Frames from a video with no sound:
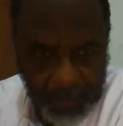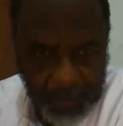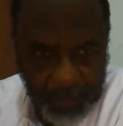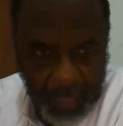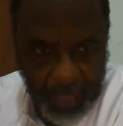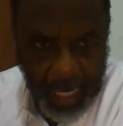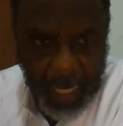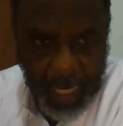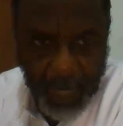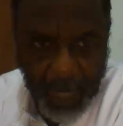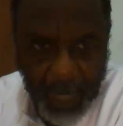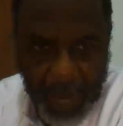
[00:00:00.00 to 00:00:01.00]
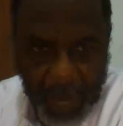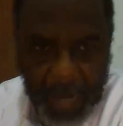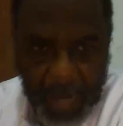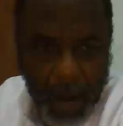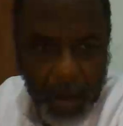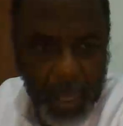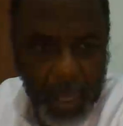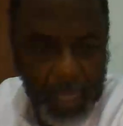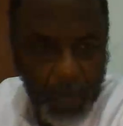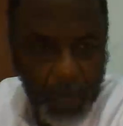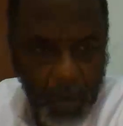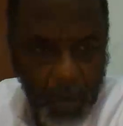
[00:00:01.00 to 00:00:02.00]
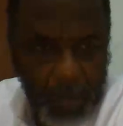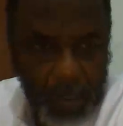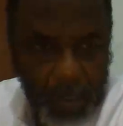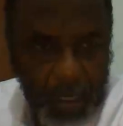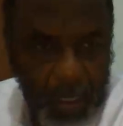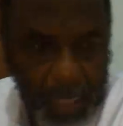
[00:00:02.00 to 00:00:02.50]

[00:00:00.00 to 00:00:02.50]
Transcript: And anybody that married that woman, they